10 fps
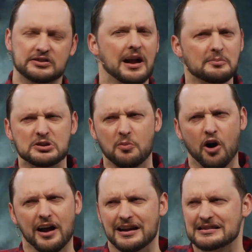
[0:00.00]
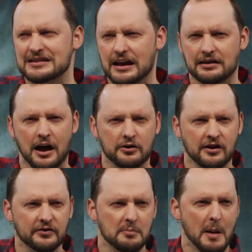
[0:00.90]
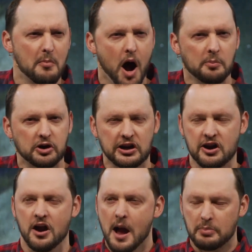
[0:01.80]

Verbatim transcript: And I'm smart. I didn't say it loud enough that my mom could hear,